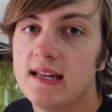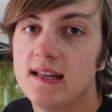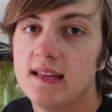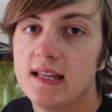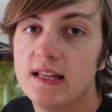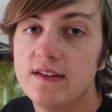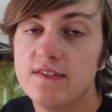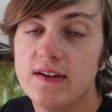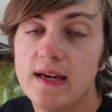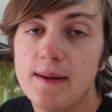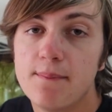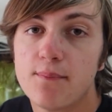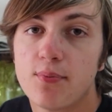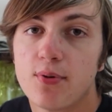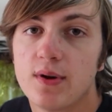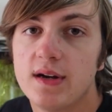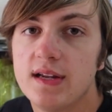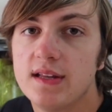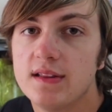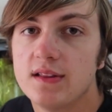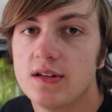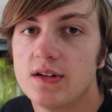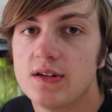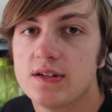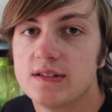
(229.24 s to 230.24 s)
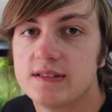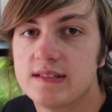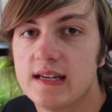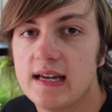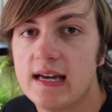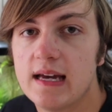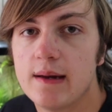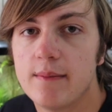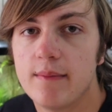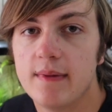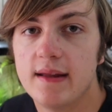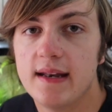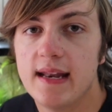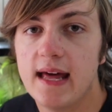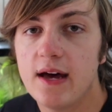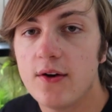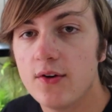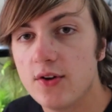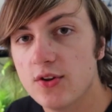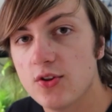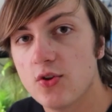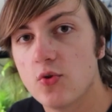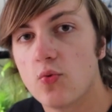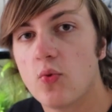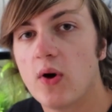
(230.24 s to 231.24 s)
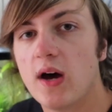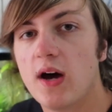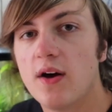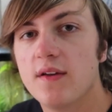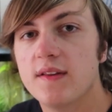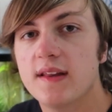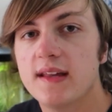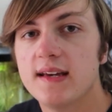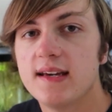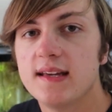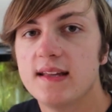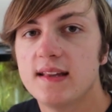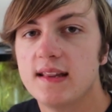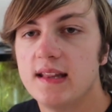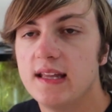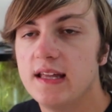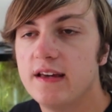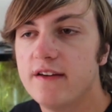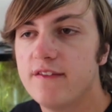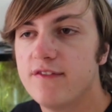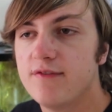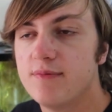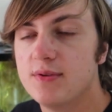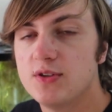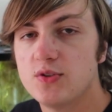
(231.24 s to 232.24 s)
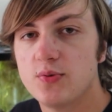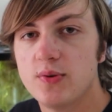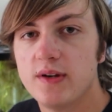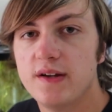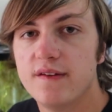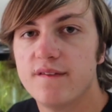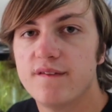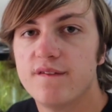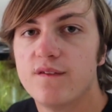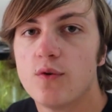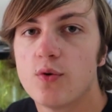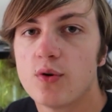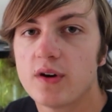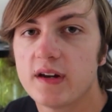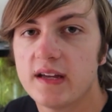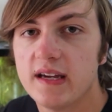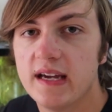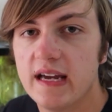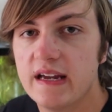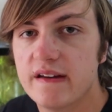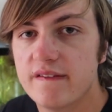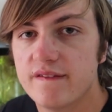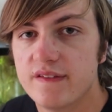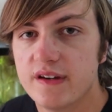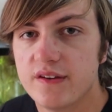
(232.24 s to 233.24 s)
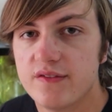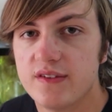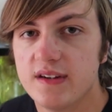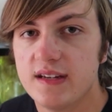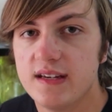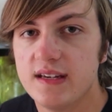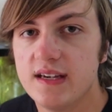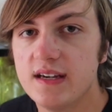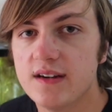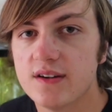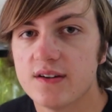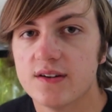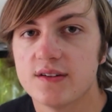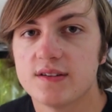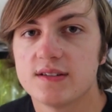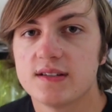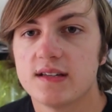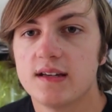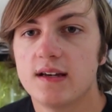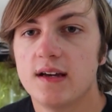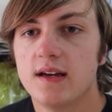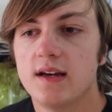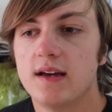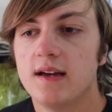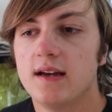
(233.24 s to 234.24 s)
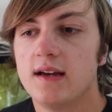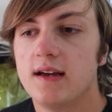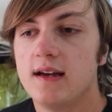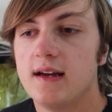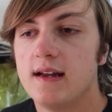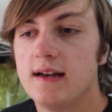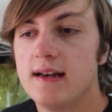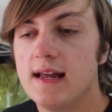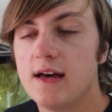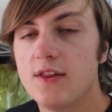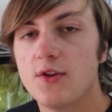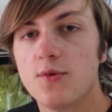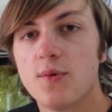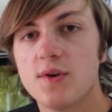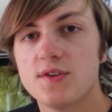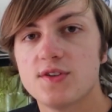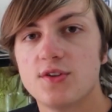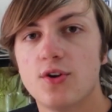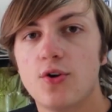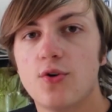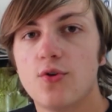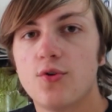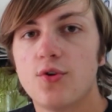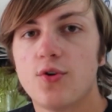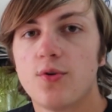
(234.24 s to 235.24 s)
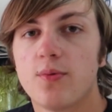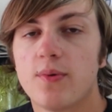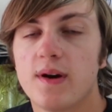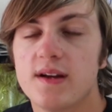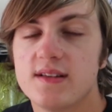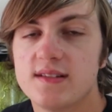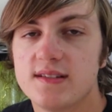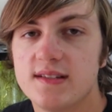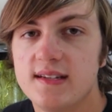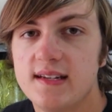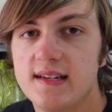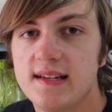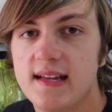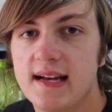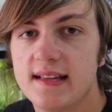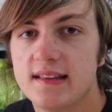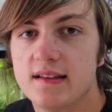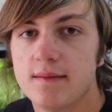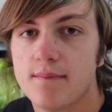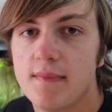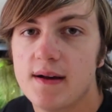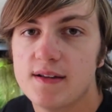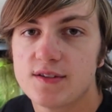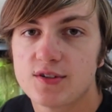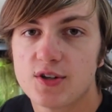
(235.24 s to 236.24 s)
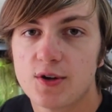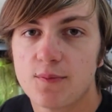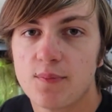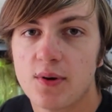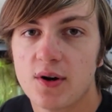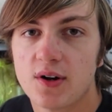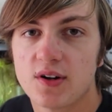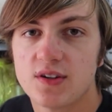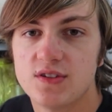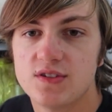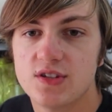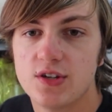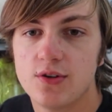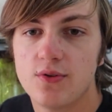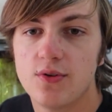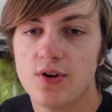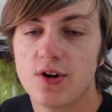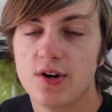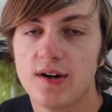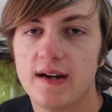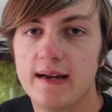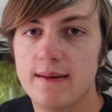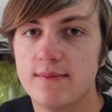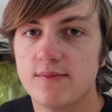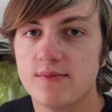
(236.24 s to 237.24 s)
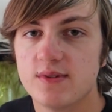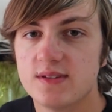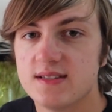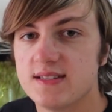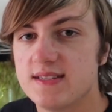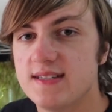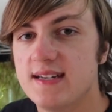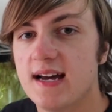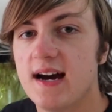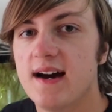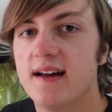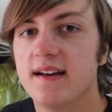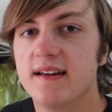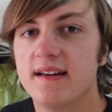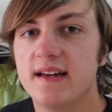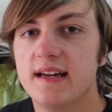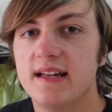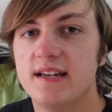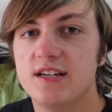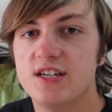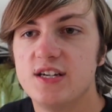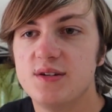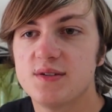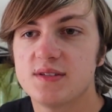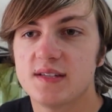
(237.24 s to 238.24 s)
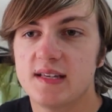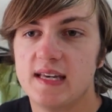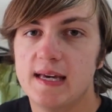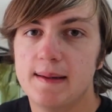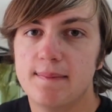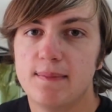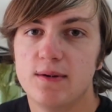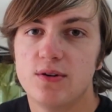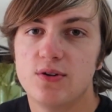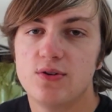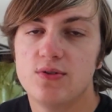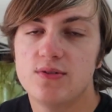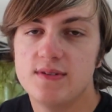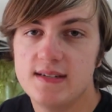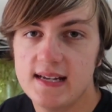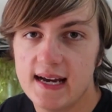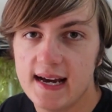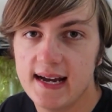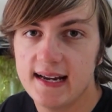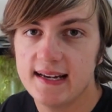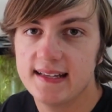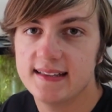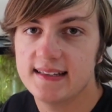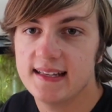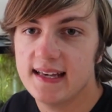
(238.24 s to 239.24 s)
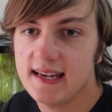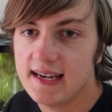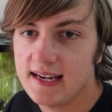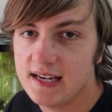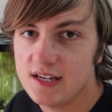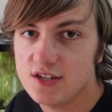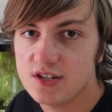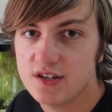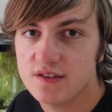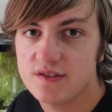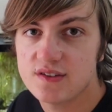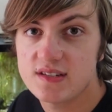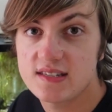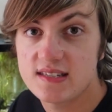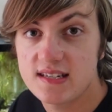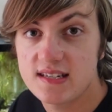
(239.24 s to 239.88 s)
can live a pretty long time, and out in the wild they can live between 40 and 50 years. Now, there was an older resident at the Mesker Park Zoo. Her name was Donna, and she was a hippo who died at the age of